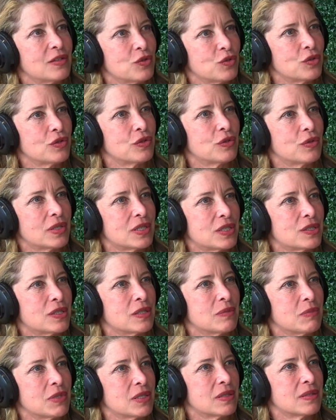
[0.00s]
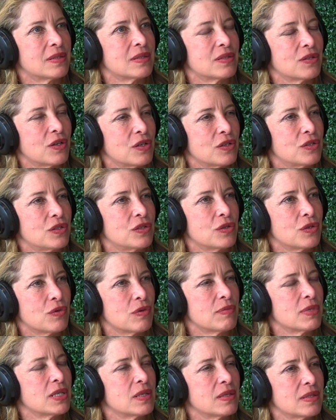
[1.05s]
that's a good question, because it's hard to know.
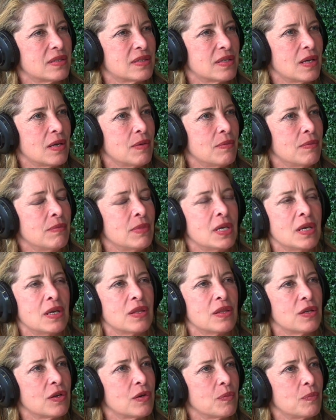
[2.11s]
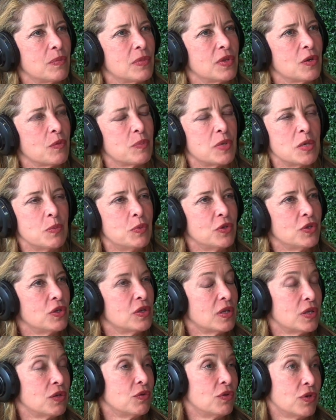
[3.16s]
I mean, there are people
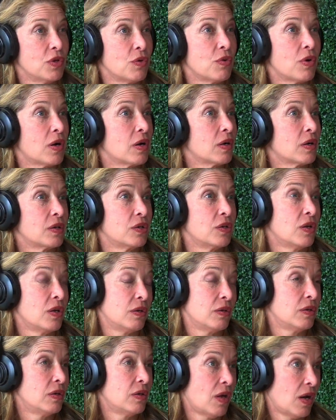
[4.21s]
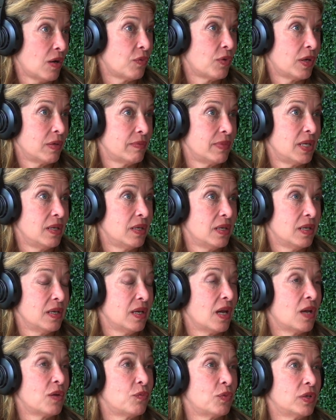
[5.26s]
that are not
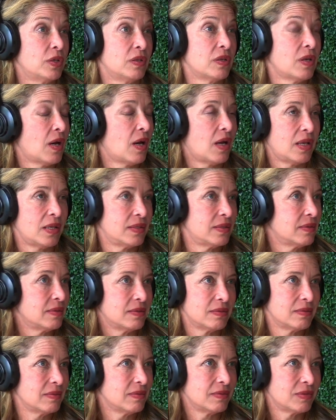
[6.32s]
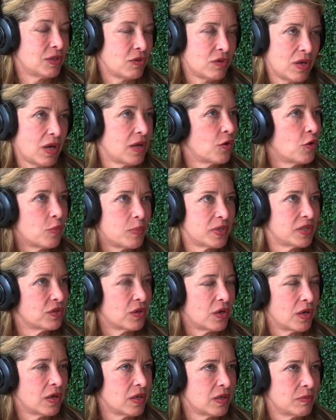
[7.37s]
well-meaning and they're not open
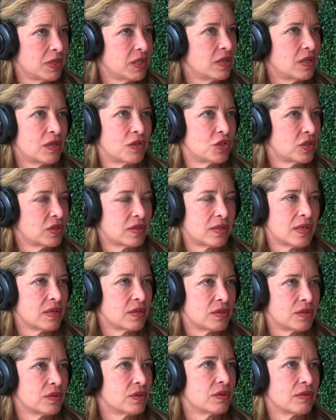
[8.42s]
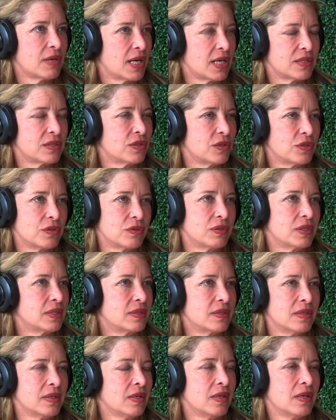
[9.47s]
to argument. They're just there to harass you
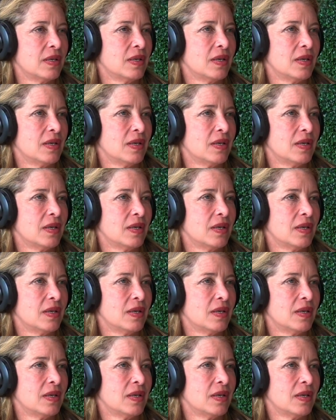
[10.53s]
and